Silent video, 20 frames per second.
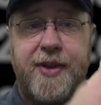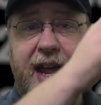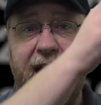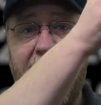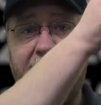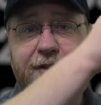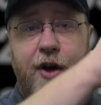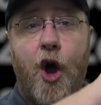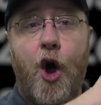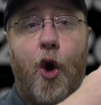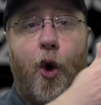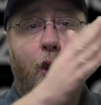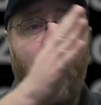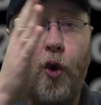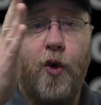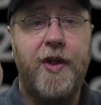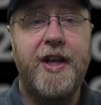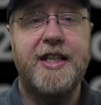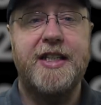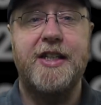They have
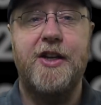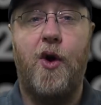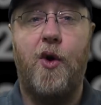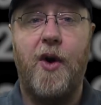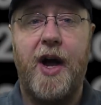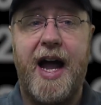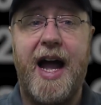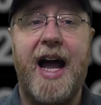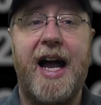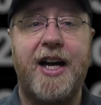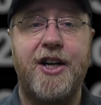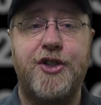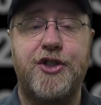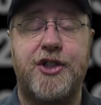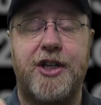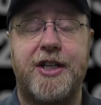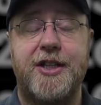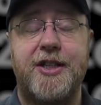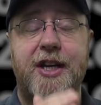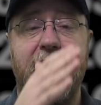all these long
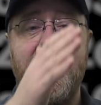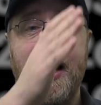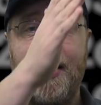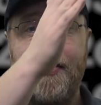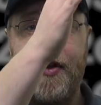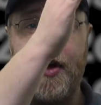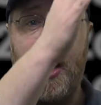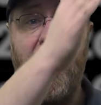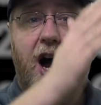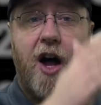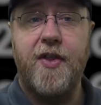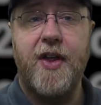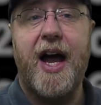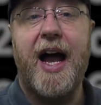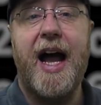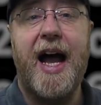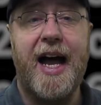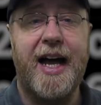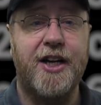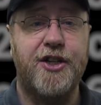hashes that are the
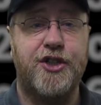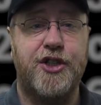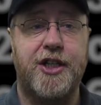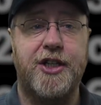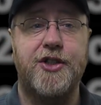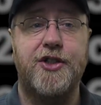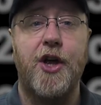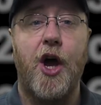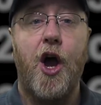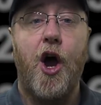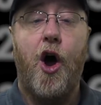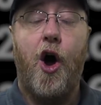hashes